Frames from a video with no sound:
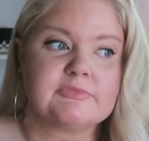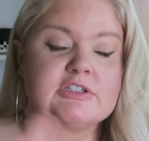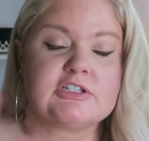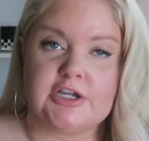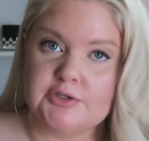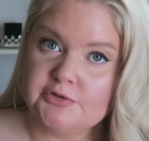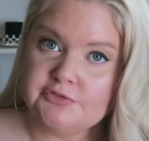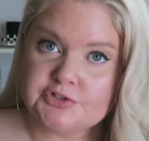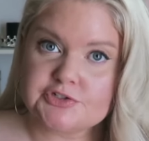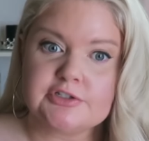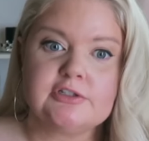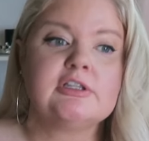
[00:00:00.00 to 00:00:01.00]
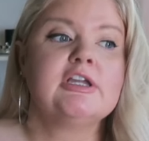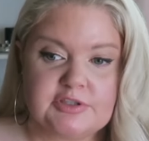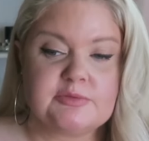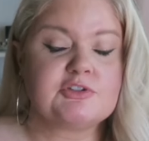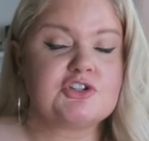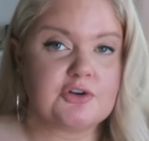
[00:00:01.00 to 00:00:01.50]
It's not universal, but
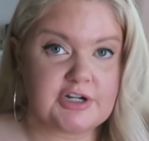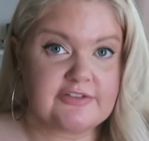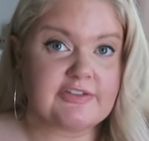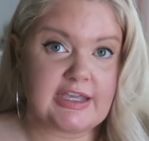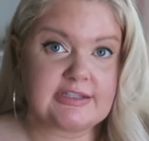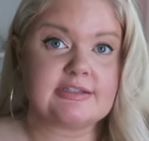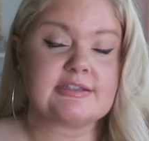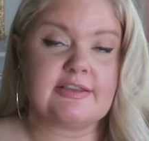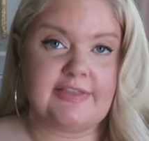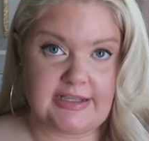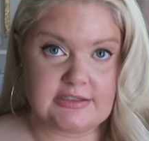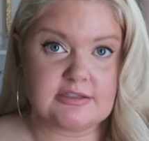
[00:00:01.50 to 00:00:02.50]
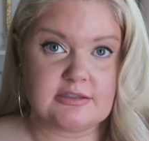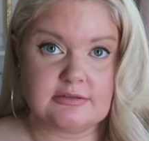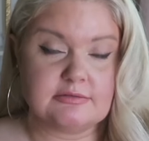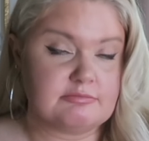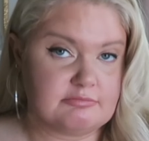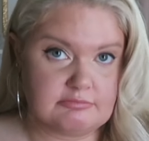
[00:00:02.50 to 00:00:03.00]
the majority of cases, that's
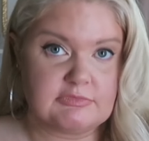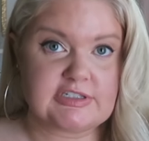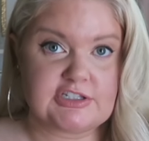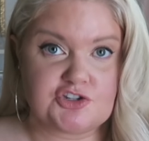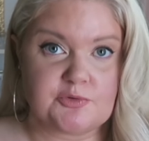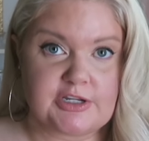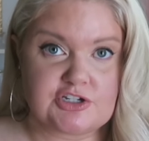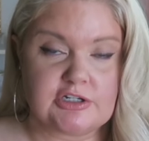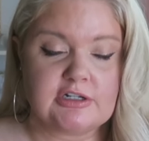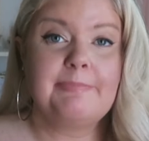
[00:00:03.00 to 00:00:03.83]
the situation.